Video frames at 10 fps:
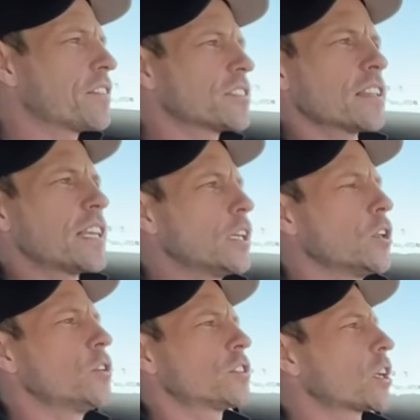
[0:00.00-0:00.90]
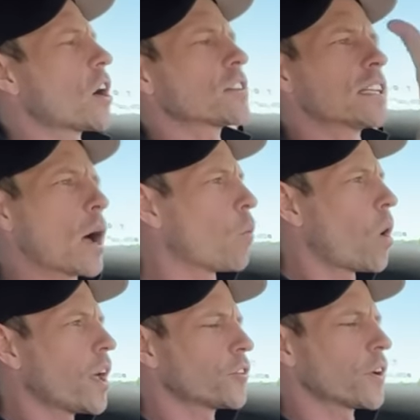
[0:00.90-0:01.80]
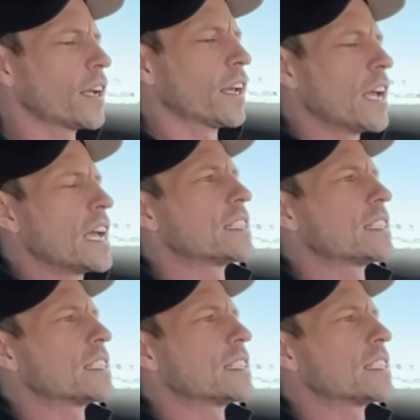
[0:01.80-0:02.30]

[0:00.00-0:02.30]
There's nothing loose. The car's not wandering.